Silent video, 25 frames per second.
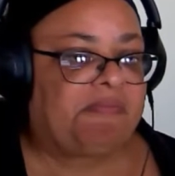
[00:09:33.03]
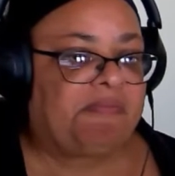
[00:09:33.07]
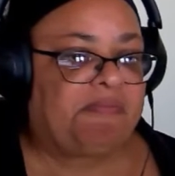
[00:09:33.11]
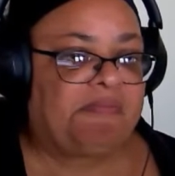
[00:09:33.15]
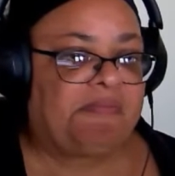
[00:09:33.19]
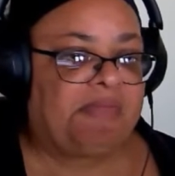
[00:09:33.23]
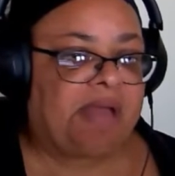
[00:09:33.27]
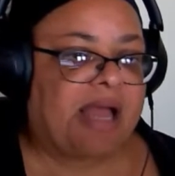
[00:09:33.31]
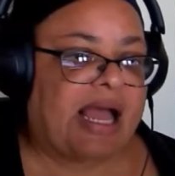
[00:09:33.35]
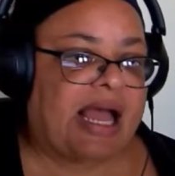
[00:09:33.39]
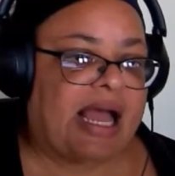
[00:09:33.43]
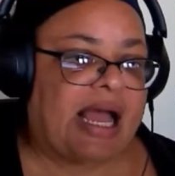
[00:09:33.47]

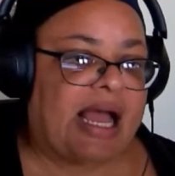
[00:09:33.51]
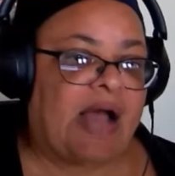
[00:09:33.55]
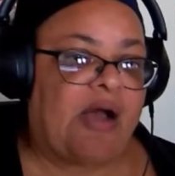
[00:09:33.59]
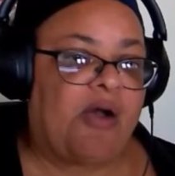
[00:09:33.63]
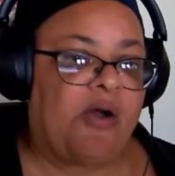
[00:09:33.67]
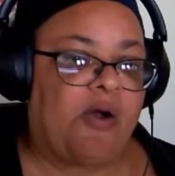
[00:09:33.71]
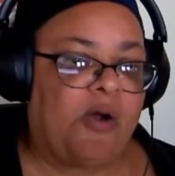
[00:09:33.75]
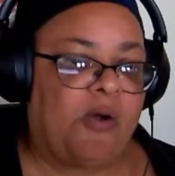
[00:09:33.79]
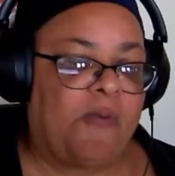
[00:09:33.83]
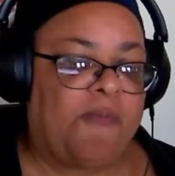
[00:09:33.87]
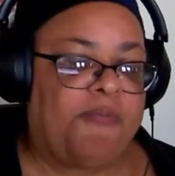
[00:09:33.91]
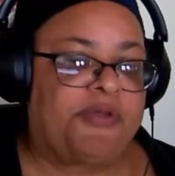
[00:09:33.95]
I
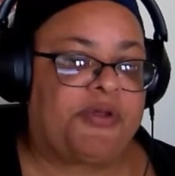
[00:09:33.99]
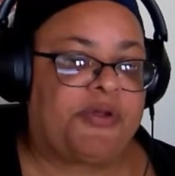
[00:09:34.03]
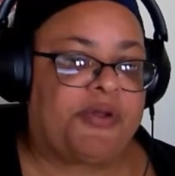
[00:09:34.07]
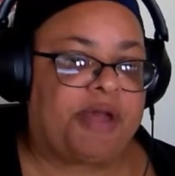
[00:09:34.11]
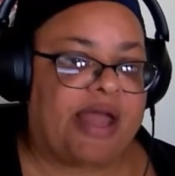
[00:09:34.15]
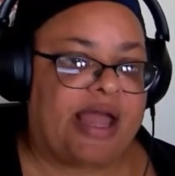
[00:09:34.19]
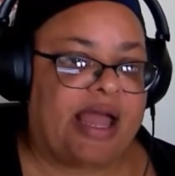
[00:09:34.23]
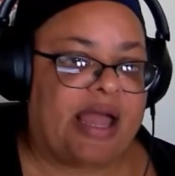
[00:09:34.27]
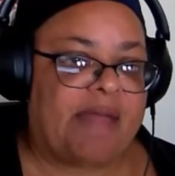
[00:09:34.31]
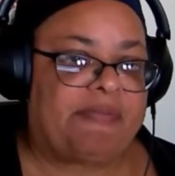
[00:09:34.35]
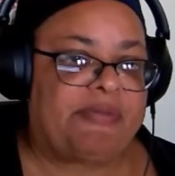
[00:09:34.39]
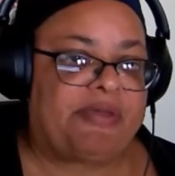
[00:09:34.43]
hope you're
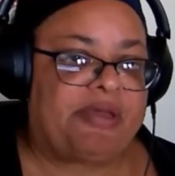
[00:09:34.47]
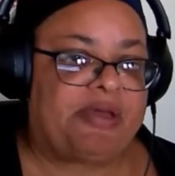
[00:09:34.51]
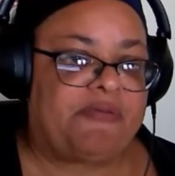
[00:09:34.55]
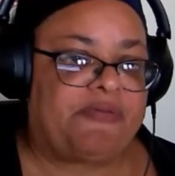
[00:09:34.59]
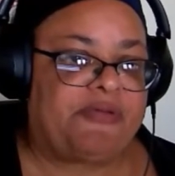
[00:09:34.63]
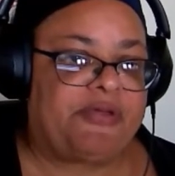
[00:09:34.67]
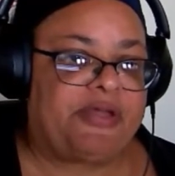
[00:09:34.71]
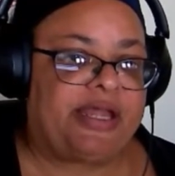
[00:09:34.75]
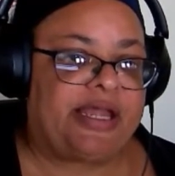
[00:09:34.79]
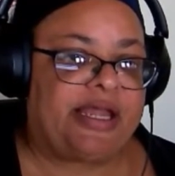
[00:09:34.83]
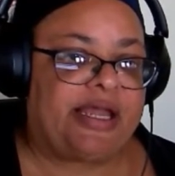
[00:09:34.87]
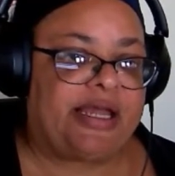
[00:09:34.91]
happy of your
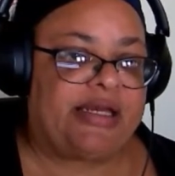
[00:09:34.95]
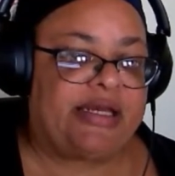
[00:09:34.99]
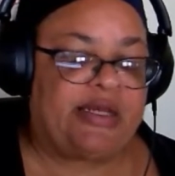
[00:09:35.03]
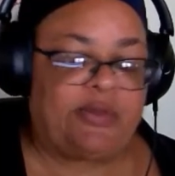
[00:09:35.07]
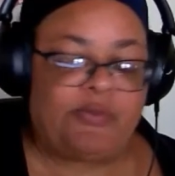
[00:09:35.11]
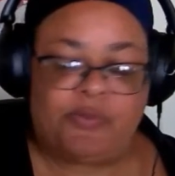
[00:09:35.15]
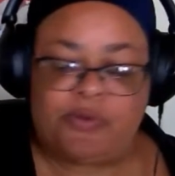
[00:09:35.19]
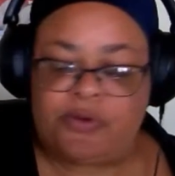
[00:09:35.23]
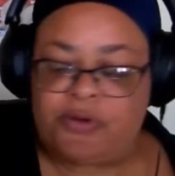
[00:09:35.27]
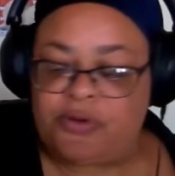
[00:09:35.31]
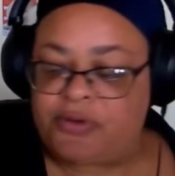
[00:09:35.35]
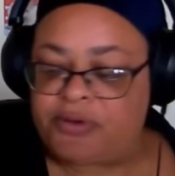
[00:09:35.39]

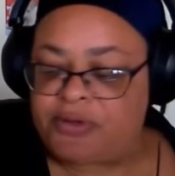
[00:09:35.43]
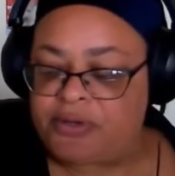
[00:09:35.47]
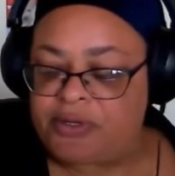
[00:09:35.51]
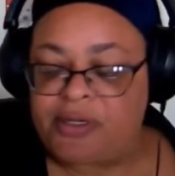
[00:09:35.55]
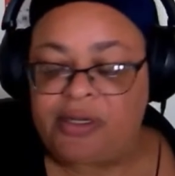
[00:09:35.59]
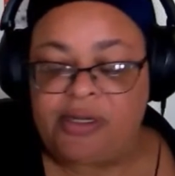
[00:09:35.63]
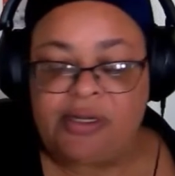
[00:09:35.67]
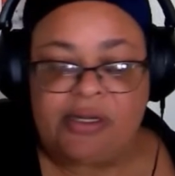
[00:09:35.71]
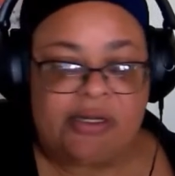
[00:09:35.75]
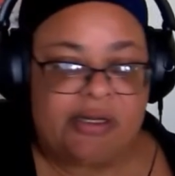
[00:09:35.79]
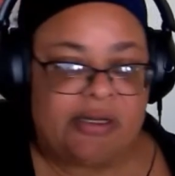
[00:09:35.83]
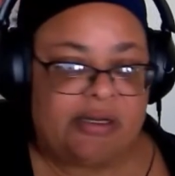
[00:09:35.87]
handiwork.
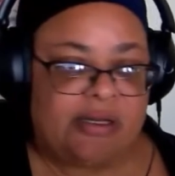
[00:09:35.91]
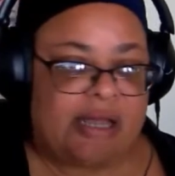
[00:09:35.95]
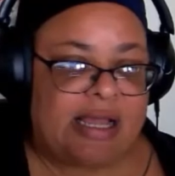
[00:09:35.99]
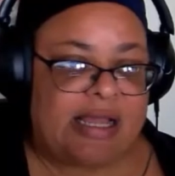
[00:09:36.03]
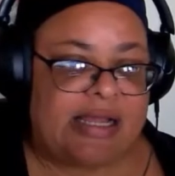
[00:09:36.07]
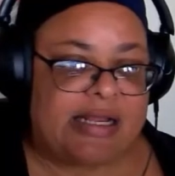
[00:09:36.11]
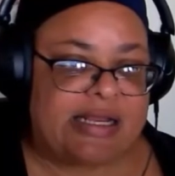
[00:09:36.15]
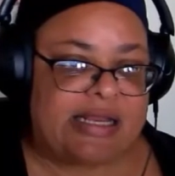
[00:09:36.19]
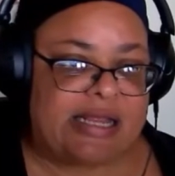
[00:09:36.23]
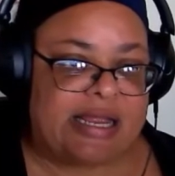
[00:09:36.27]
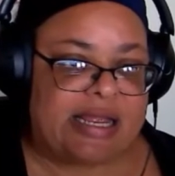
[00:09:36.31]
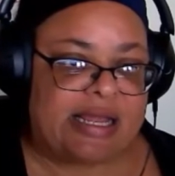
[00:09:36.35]
And
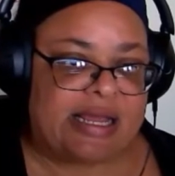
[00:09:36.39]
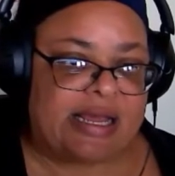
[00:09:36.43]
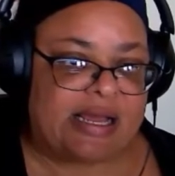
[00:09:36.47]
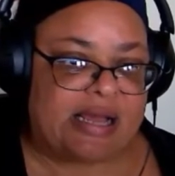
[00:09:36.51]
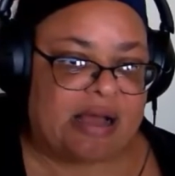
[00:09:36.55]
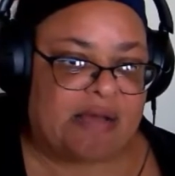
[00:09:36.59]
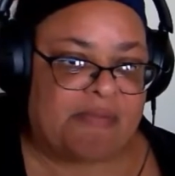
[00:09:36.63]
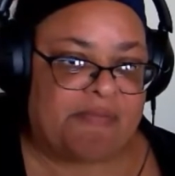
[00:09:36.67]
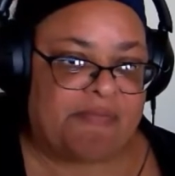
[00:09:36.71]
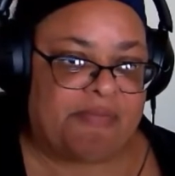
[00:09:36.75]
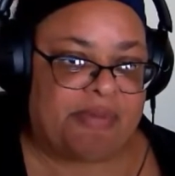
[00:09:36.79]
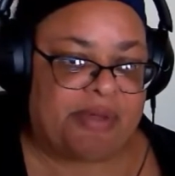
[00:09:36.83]
yeah, I'm
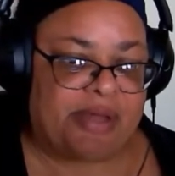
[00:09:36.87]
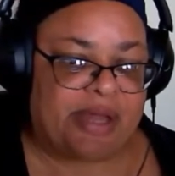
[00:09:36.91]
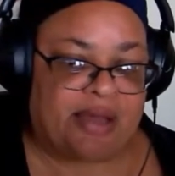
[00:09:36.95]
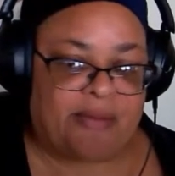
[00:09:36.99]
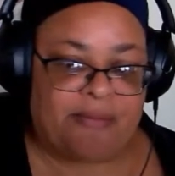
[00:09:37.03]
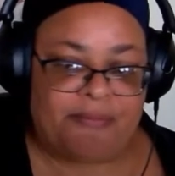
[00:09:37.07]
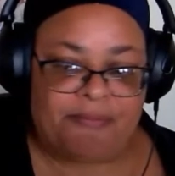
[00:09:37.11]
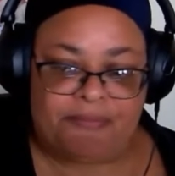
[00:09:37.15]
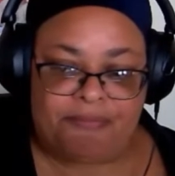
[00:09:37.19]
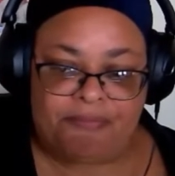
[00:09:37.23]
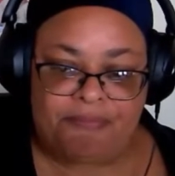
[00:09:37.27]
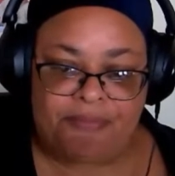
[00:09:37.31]

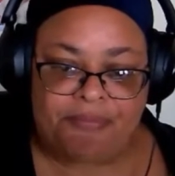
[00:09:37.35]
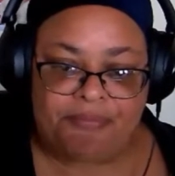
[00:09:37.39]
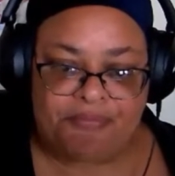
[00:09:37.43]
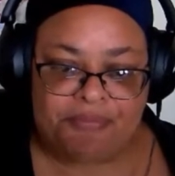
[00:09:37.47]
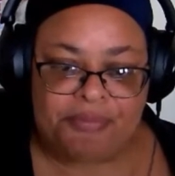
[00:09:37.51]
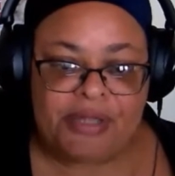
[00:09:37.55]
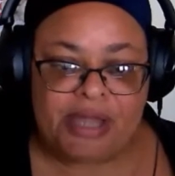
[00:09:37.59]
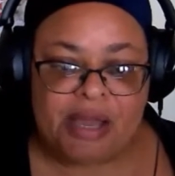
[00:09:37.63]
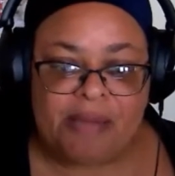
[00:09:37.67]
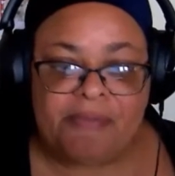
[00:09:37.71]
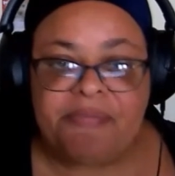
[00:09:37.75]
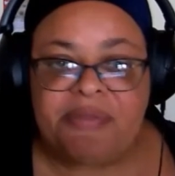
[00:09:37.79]

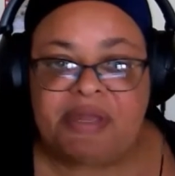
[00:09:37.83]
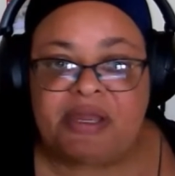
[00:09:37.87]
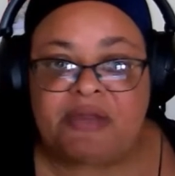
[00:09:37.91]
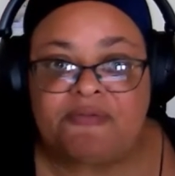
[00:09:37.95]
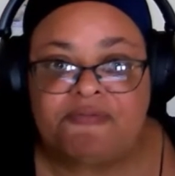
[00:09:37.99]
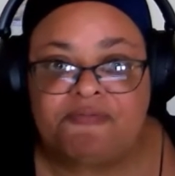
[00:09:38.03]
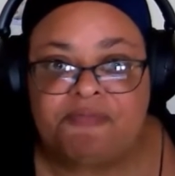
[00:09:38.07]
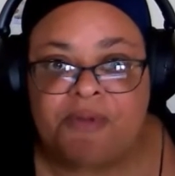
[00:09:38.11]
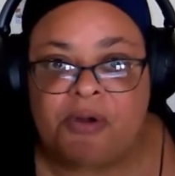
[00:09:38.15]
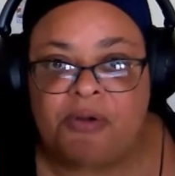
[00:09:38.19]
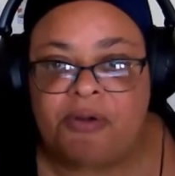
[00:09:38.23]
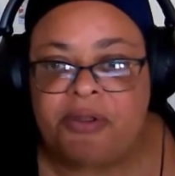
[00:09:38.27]
being
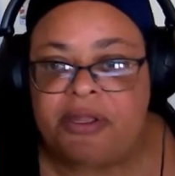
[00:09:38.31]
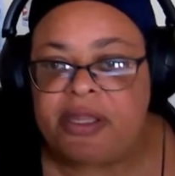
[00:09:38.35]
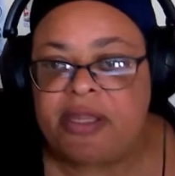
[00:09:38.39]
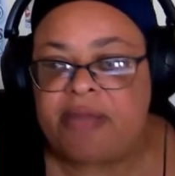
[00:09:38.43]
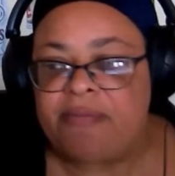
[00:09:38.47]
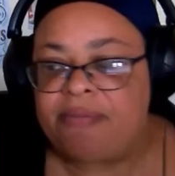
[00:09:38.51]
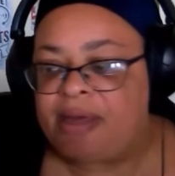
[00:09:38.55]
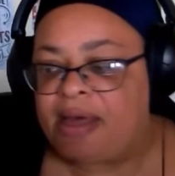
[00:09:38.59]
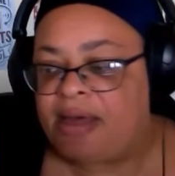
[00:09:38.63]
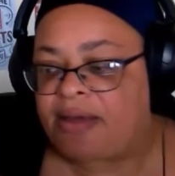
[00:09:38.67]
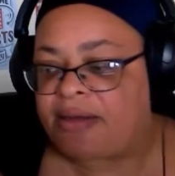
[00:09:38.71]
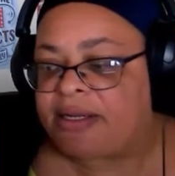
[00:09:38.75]
funky
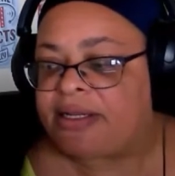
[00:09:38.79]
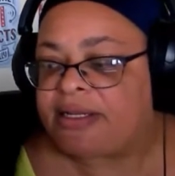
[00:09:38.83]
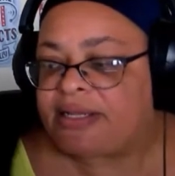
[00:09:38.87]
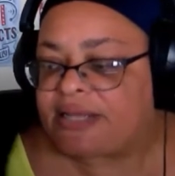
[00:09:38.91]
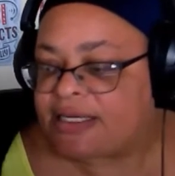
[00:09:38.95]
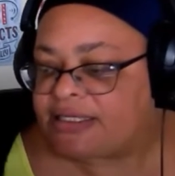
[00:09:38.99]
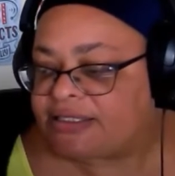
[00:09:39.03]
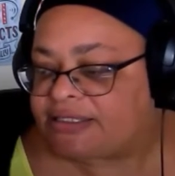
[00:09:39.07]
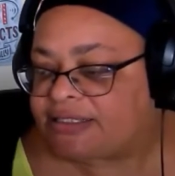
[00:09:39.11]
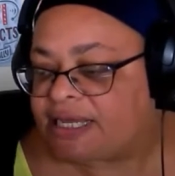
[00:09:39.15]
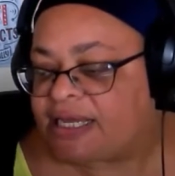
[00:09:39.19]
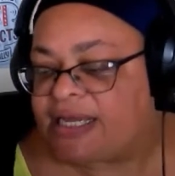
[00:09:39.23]
about it. Yes,
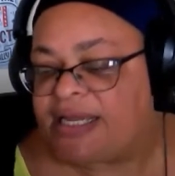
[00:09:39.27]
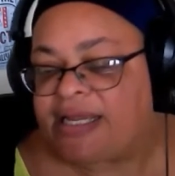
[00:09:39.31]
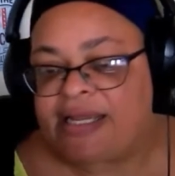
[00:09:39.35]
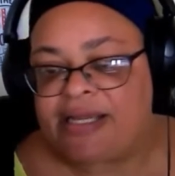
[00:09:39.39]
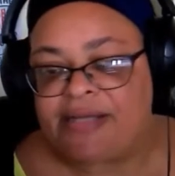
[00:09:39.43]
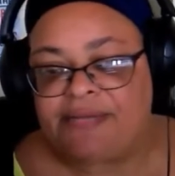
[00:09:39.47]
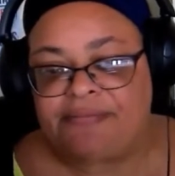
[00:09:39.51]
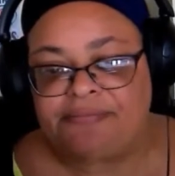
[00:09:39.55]
I am.